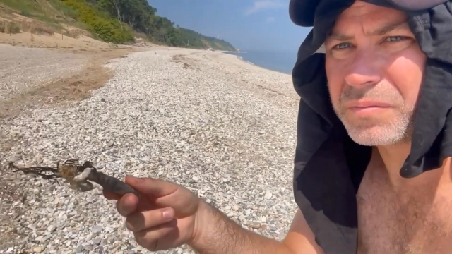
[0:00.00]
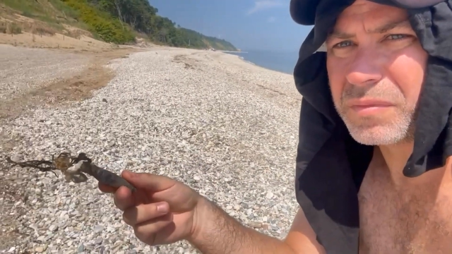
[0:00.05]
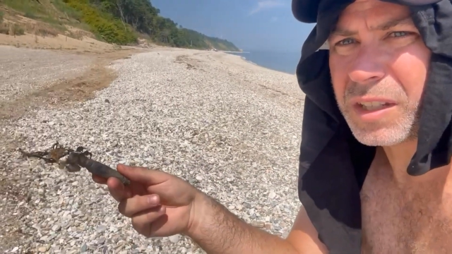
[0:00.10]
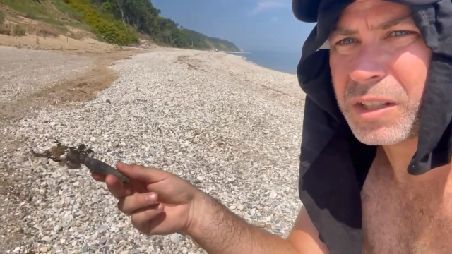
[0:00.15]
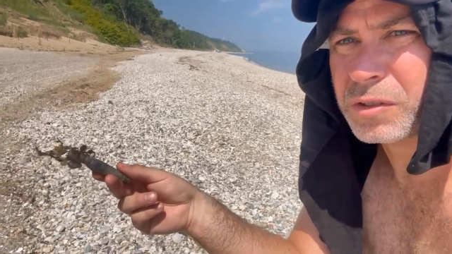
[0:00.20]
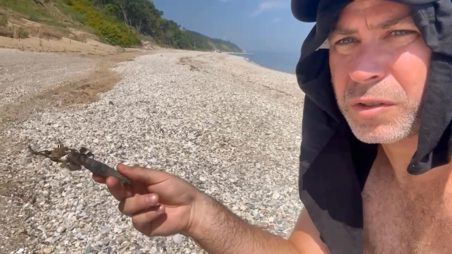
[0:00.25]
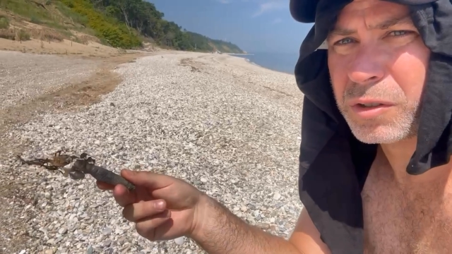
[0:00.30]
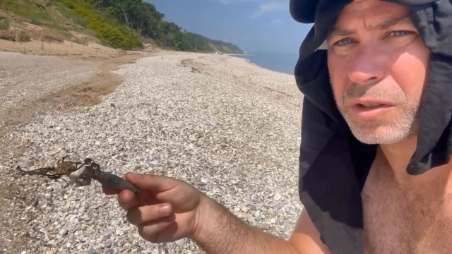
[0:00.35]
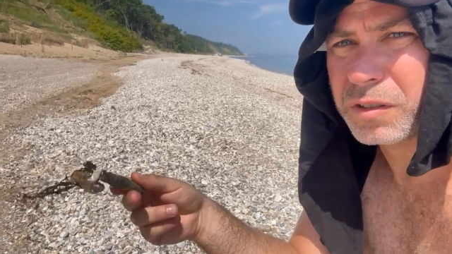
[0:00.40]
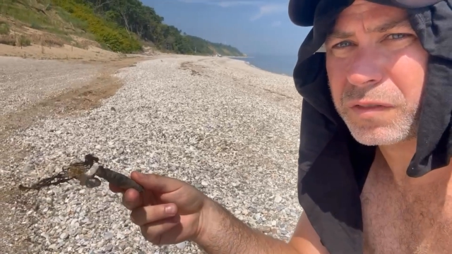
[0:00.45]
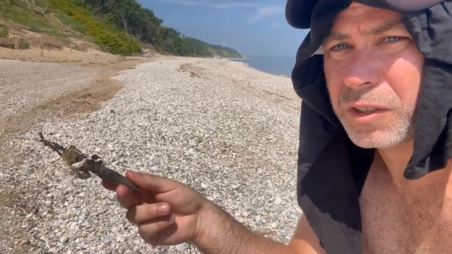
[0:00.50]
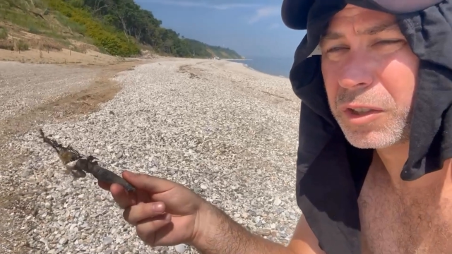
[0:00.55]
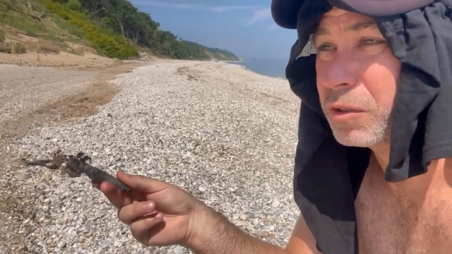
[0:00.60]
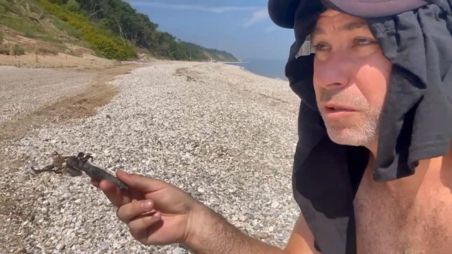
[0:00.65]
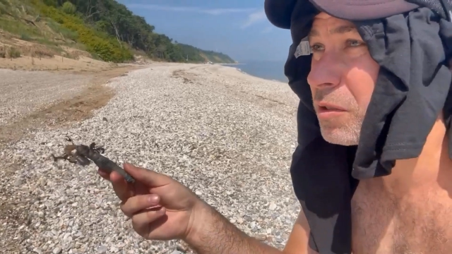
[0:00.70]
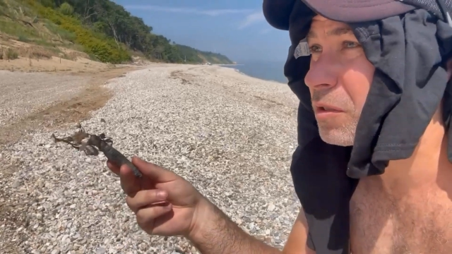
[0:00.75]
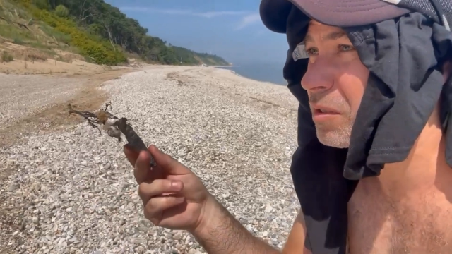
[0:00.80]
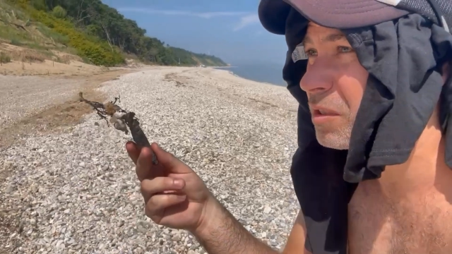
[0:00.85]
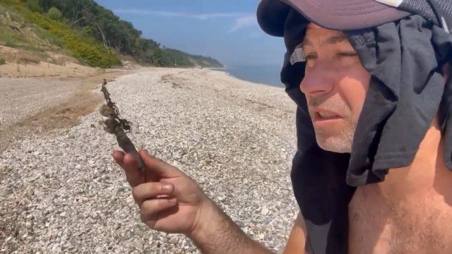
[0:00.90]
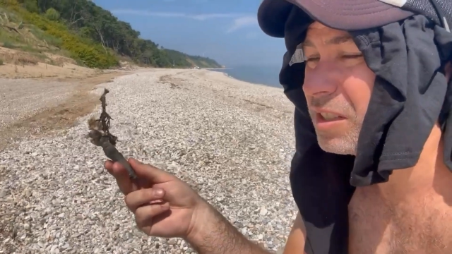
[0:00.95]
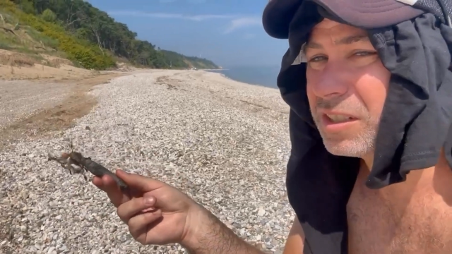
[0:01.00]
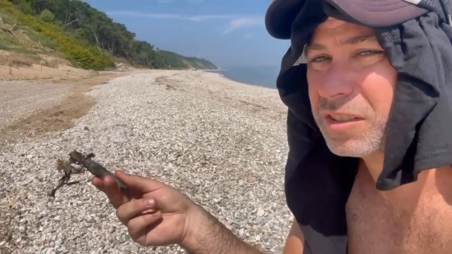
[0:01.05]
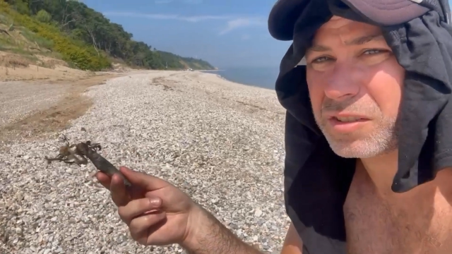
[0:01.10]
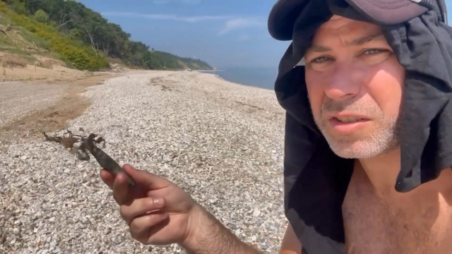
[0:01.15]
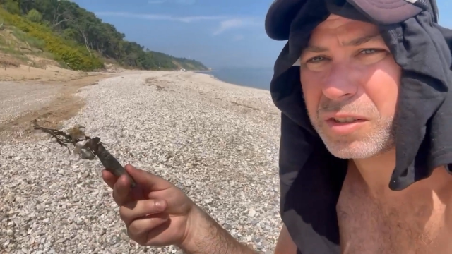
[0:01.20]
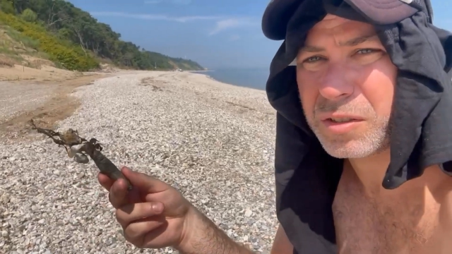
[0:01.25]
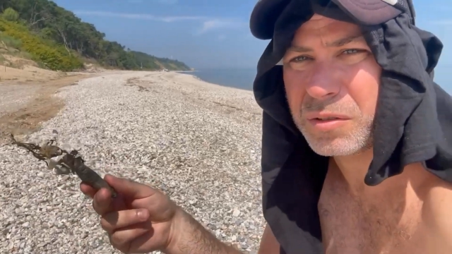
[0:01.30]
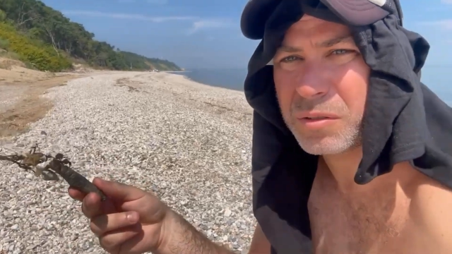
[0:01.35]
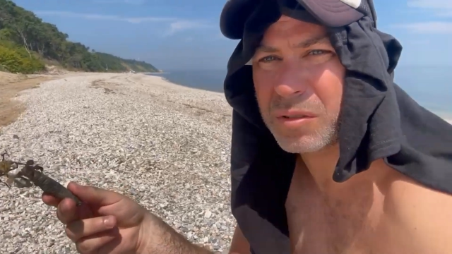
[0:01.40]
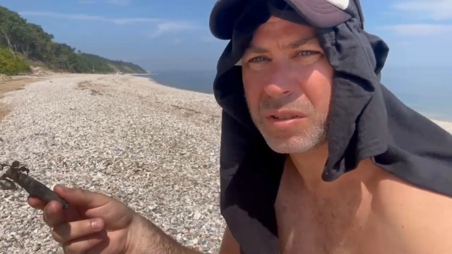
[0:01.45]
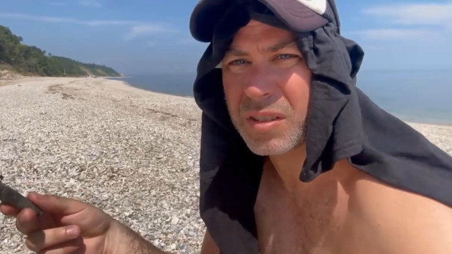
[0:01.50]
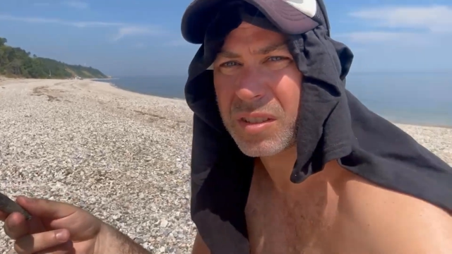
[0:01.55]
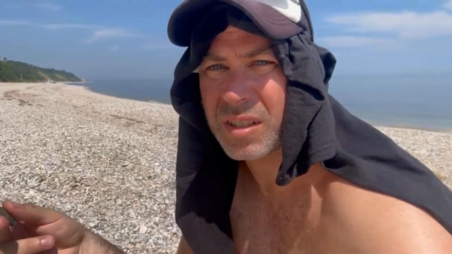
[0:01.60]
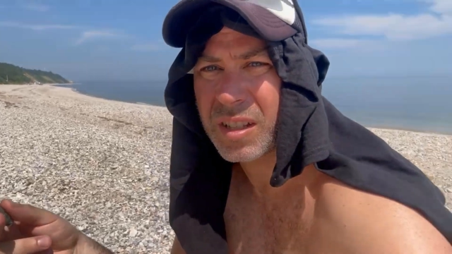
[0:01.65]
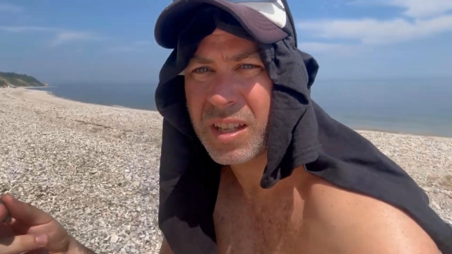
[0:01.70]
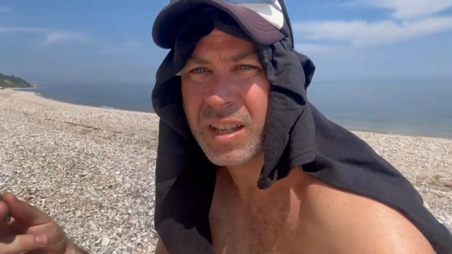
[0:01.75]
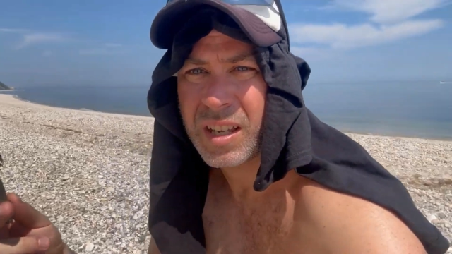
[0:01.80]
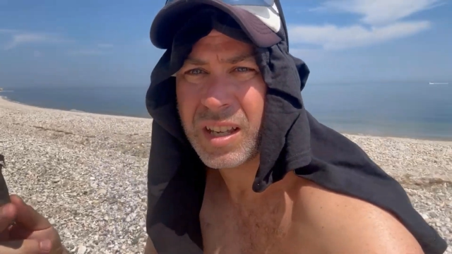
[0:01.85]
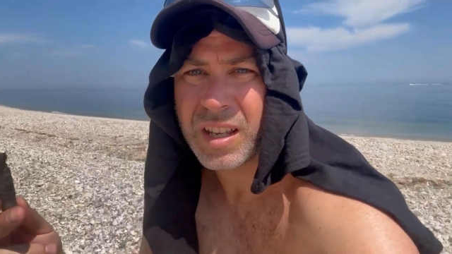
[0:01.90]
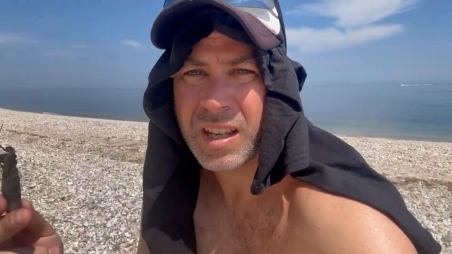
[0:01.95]
sort of closer to these dunes,
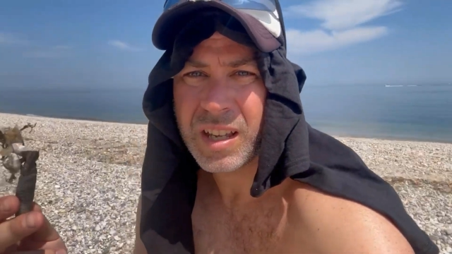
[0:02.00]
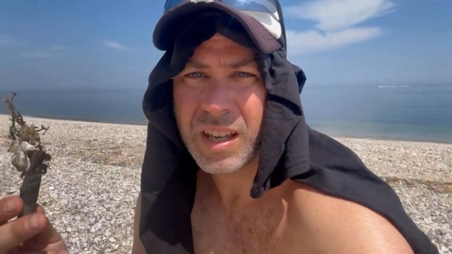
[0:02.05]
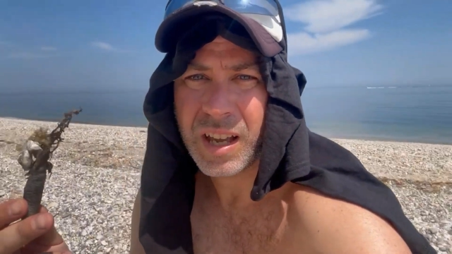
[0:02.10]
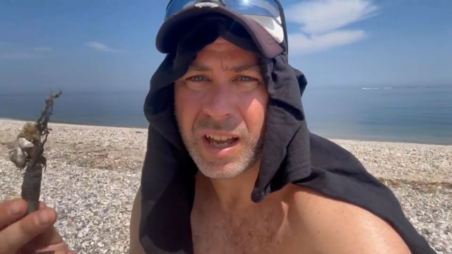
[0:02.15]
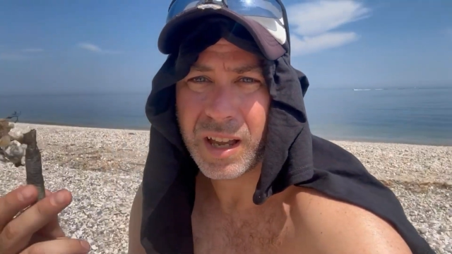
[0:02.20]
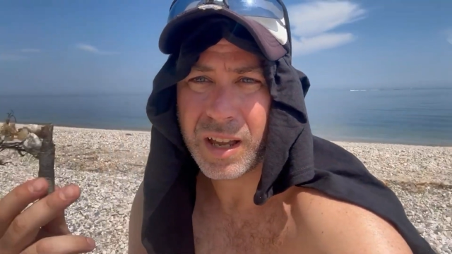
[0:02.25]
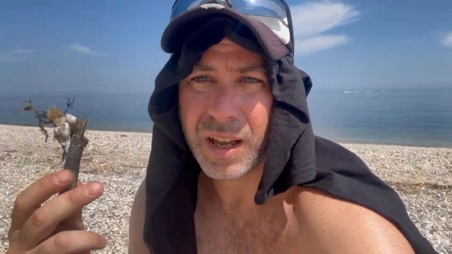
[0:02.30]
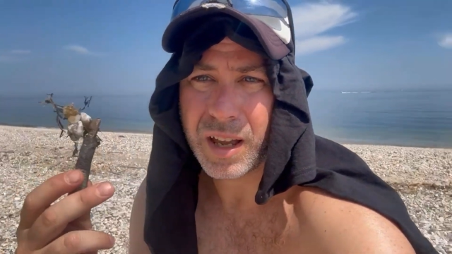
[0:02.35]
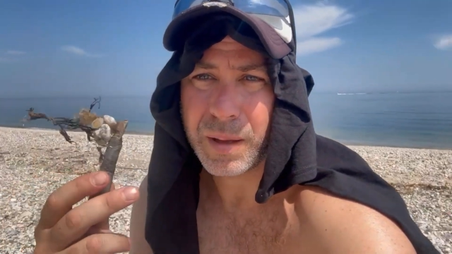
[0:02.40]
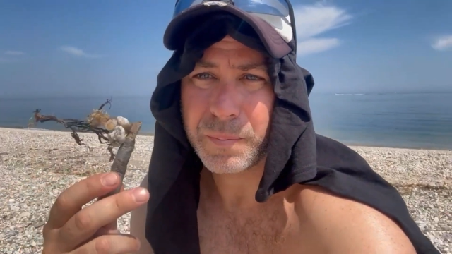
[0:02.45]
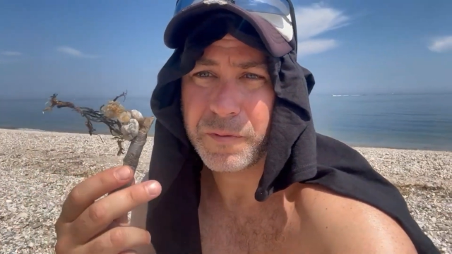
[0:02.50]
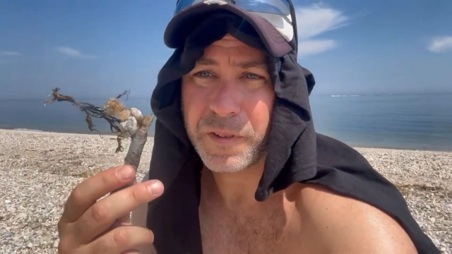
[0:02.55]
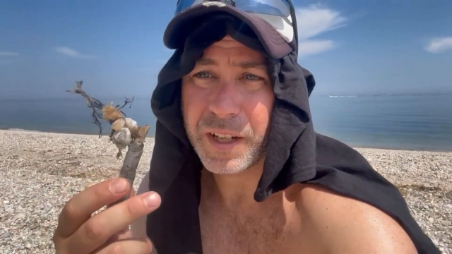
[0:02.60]
I'm